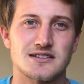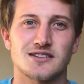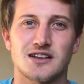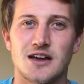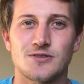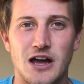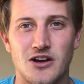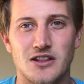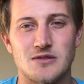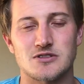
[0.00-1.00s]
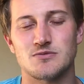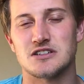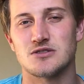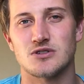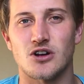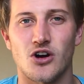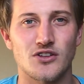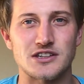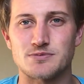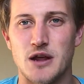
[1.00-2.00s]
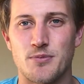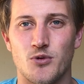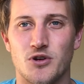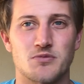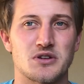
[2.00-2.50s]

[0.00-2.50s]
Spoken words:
the life out of them to be doing all this paperwork,